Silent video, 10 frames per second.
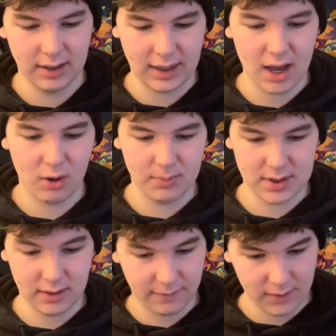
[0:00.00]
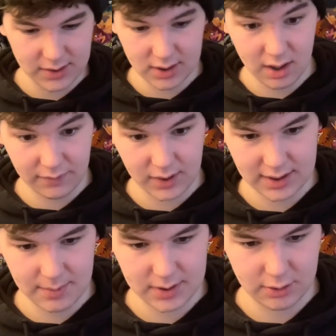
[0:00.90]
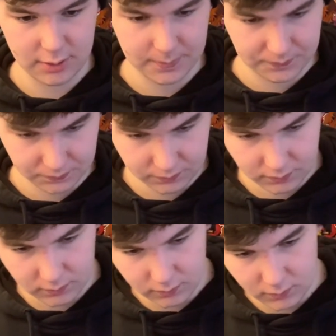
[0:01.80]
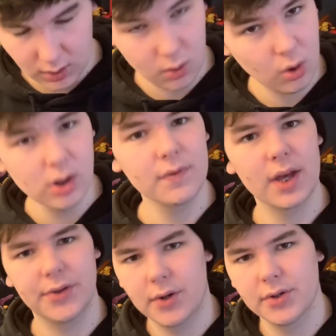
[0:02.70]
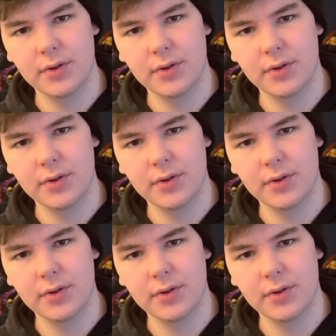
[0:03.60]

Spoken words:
get-ups at the start of the first episode, all of their torso